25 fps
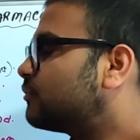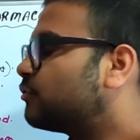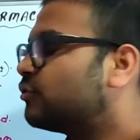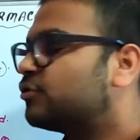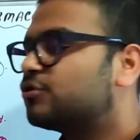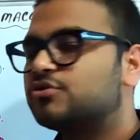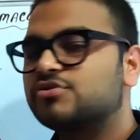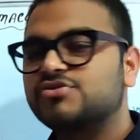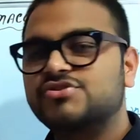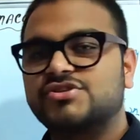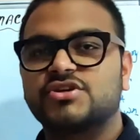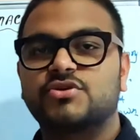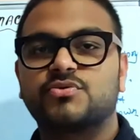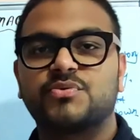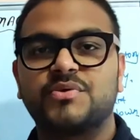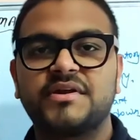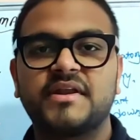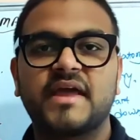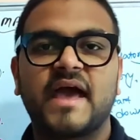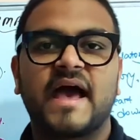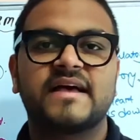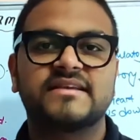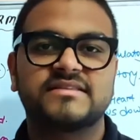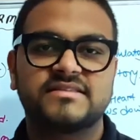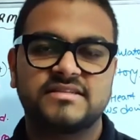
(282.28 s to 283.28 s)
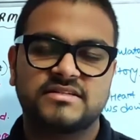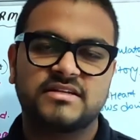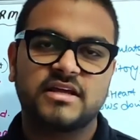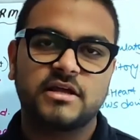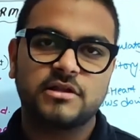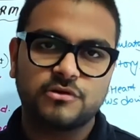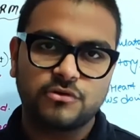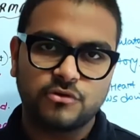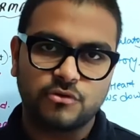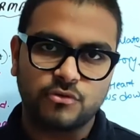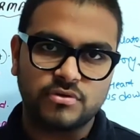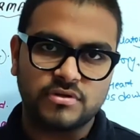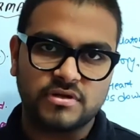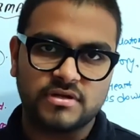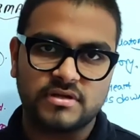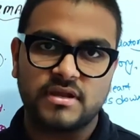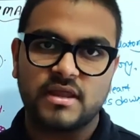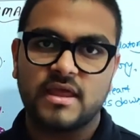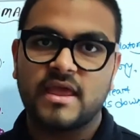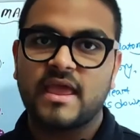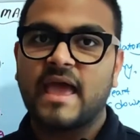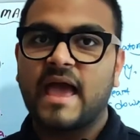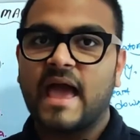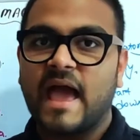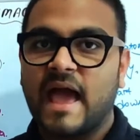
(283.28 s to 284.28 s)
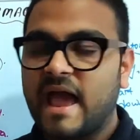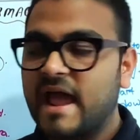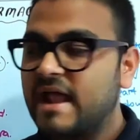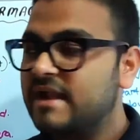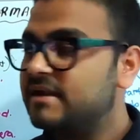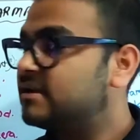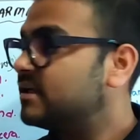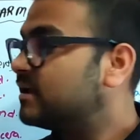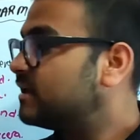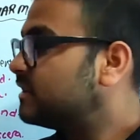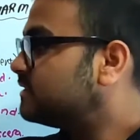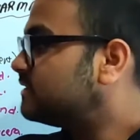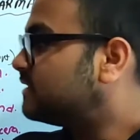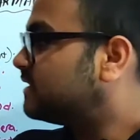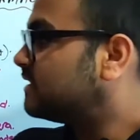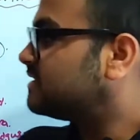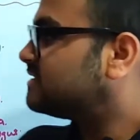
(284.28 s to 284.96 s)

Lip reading: going to secrete acetylcholine, and the